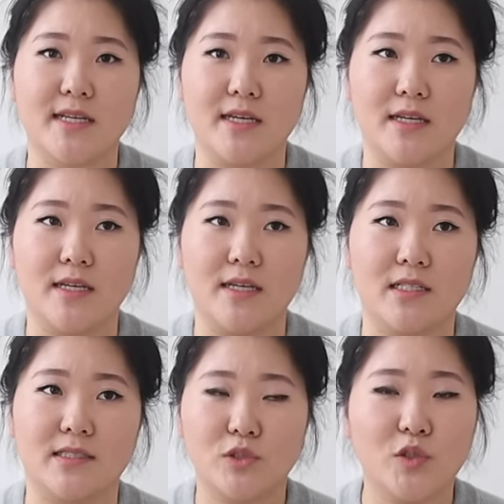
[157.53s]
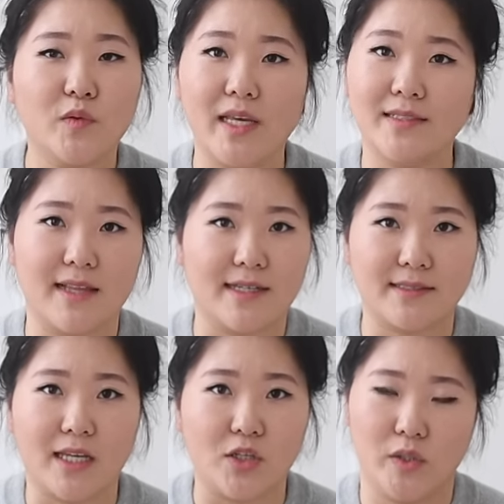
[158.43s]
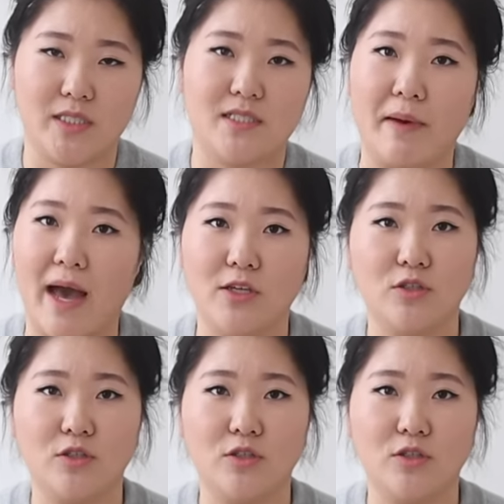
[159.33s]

it is two things less that you need to buy.